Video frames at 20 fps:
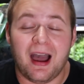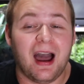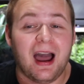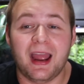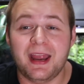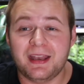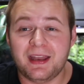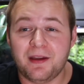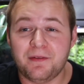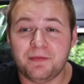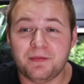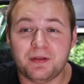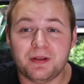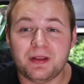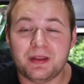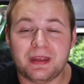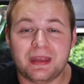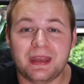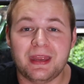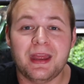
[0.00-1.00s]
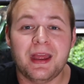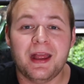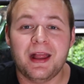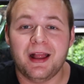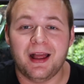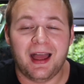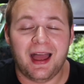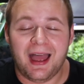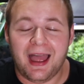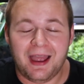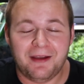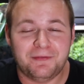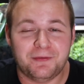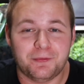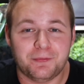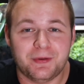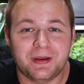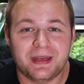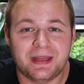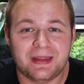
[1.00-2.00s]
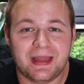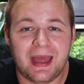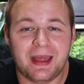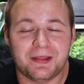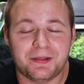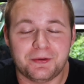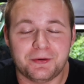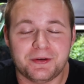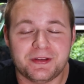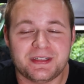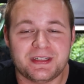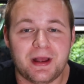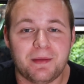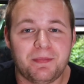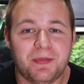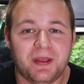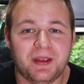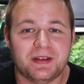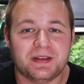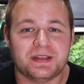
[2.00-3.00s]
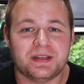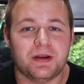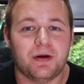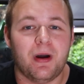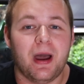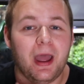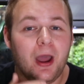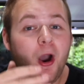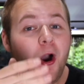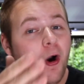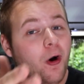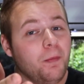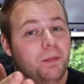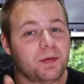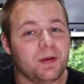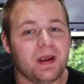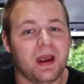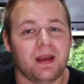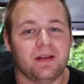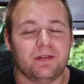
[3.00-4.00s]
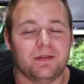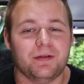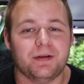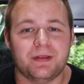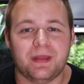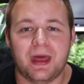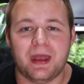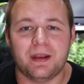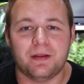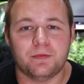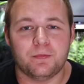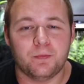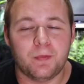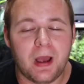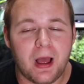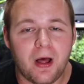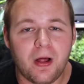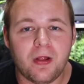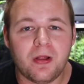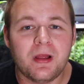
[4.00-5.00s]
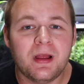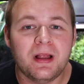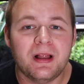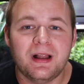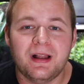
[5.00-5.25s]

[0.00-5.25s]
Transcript: I definitely, after reading that, learned something, so I hope you guys learned that as well.